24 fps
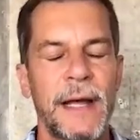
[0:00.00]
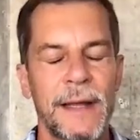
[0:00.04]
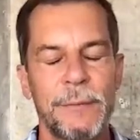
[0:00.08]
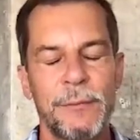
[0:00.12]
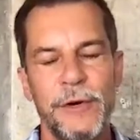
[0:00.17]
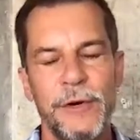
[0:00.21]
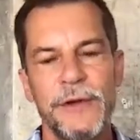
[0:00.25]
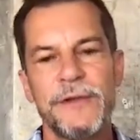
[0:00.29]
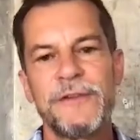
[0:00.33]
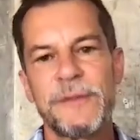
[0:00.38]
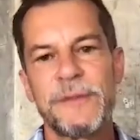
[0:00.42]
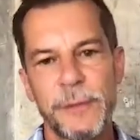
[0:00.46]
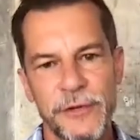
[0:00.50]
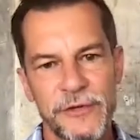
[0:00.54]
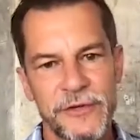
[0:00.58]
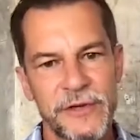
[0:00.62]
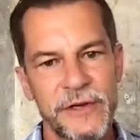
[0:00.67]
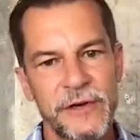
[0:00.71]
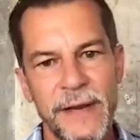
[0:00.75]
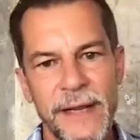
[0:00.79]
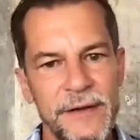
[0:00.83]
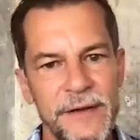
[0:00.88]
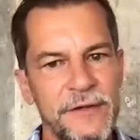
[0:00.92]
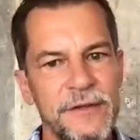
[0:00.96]
principles of
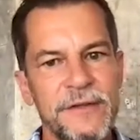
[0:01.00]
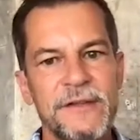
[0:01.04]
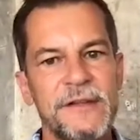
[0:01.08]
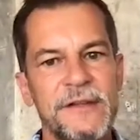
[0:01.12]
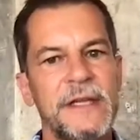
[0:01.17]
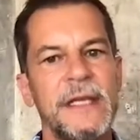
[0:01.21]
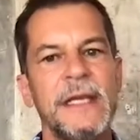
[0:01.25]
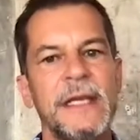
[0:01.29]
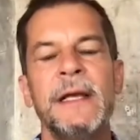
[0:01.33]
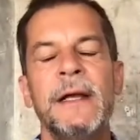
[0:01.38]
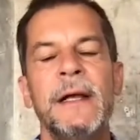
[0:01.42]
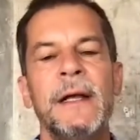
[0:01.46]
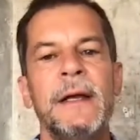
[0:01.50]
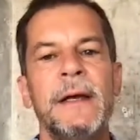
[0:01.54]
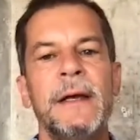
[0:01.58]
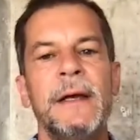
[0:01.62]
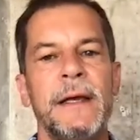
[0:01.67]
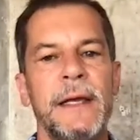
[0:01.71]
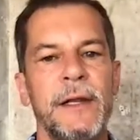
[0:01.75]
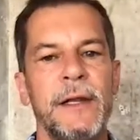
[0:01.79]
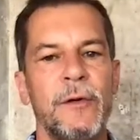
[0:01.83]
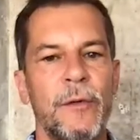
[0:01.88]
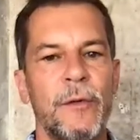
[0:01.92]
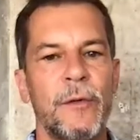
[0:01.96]
your agency
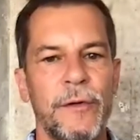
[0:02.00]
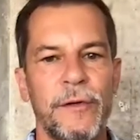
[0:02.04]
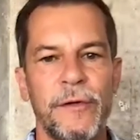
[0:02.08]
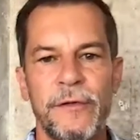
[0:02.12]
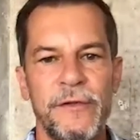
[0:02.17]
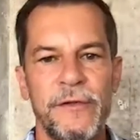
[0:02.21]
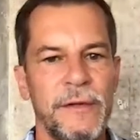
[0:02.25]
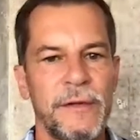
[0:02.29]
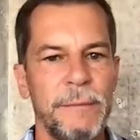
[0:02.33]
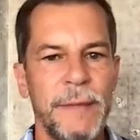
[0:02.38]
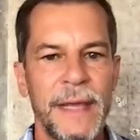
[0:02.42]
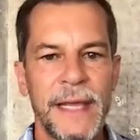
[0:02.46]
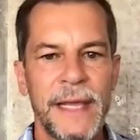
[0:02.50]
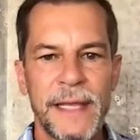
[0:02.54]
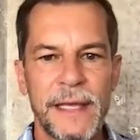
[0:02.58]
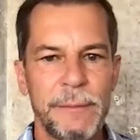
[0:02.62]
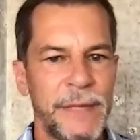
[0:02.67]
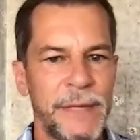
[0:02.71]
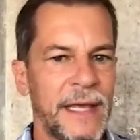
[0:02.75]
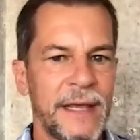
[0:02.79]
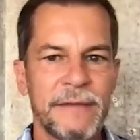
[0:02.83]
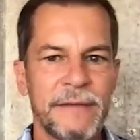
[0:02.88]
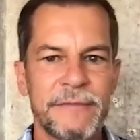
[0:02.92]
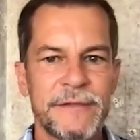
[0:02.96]
in order to make it
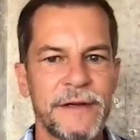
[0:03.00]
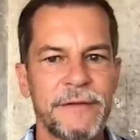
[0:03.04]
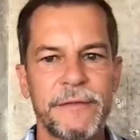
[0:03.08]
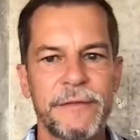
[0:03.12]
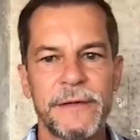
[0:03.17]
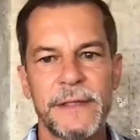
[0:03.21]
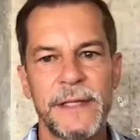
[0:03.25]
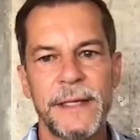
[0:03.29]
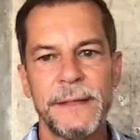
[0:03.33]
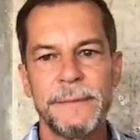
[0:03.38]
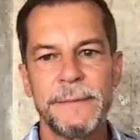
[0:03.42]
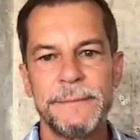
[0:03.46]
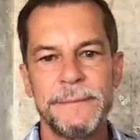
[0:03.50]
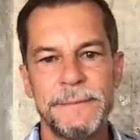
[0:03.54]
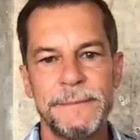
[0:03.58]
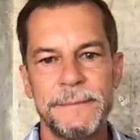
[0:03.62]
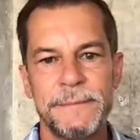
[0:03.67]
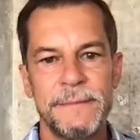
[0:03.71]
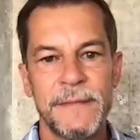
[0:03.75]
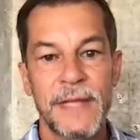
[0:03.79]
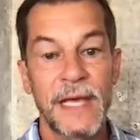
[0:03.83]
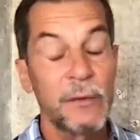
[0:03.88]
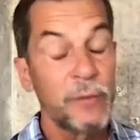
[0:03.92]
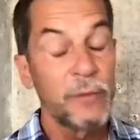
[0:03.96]
behave differently.
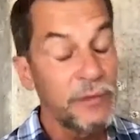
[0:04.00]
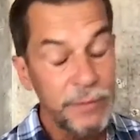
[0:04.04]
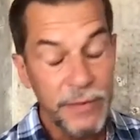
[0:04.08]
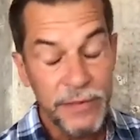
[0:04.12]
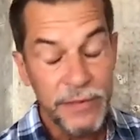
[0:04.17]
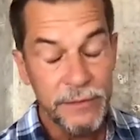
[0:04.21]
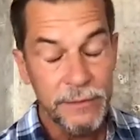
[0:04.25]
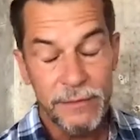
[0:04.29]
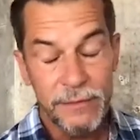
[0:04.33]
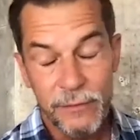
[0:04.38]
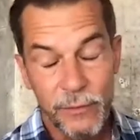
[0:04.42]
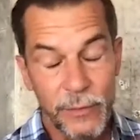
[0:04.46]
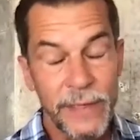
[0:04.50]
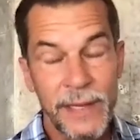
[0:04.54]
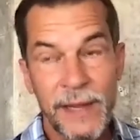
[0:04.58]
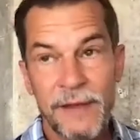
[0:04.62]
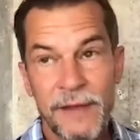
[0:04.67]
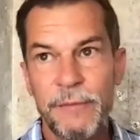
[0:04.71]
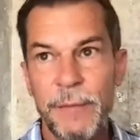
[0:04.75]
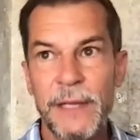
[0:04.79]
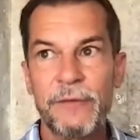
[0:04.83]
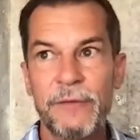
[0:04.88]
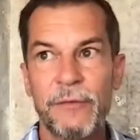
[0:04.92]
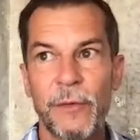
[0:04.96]
And we
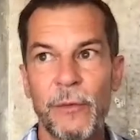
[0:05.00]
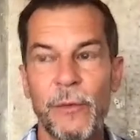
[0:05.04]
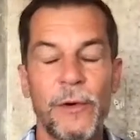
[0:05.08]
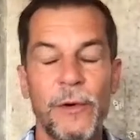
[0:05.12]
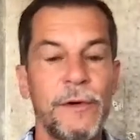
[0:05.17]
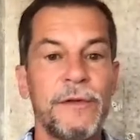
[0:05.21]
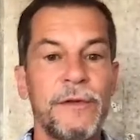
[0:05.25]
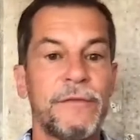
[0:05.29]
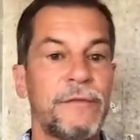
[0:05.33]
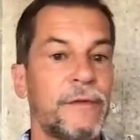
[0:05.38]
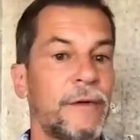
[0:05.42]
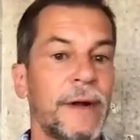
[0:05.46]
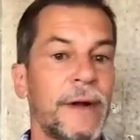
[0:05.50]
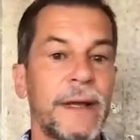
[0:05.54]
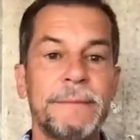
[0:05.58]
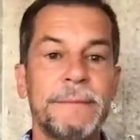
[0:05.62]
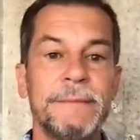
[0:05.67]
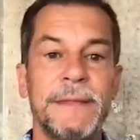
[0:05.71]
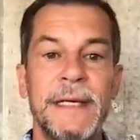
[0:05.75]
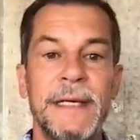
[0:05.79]
have been rewarded for it.